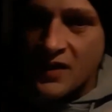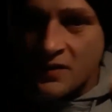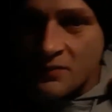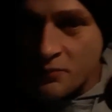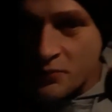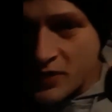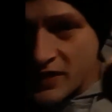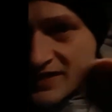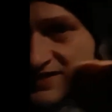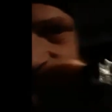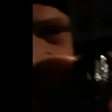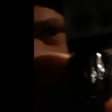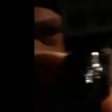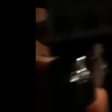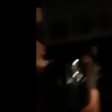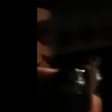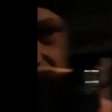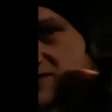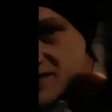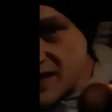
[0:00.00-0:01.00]
Pretty
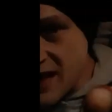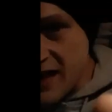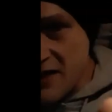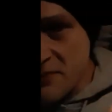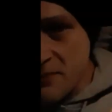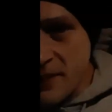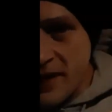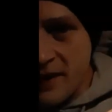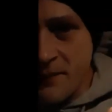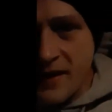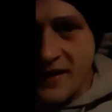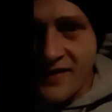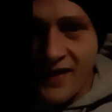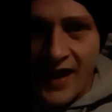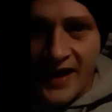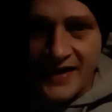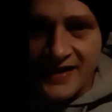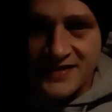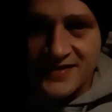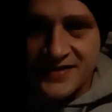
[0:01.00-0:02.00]
standard stuff. Man, my
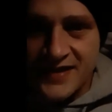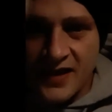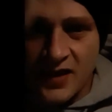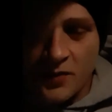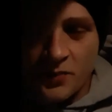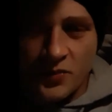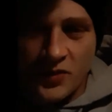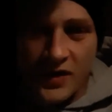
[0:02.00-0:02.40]
lighting's terrible,